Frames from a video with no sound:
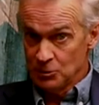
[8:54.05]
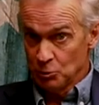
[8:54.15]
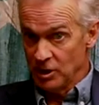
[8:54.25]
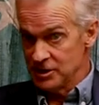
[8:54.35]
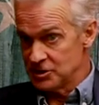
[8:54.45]

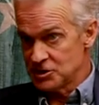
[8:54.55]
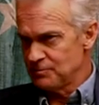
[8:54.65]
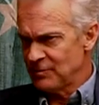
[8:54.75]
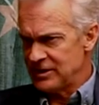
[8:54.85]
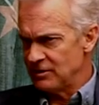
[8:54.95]
was,
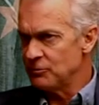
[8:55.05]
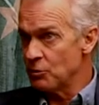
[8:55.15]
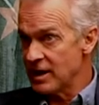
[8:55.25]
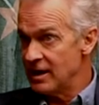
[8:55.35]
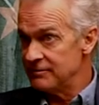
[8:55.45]
I think,
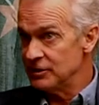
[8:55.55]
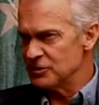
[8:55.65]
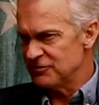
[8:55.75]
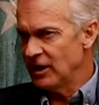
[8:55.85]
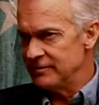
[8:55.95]
four and a half
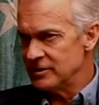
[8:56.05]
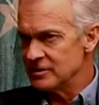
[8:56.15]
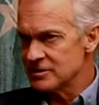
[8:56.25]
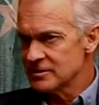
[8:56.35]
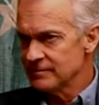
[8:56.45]
years, five
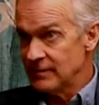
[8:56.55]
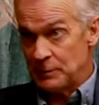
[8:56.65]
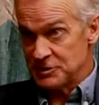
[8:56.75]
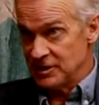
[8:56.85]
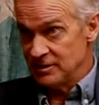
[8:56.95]
years. Okay.
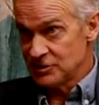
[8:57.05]
That was it.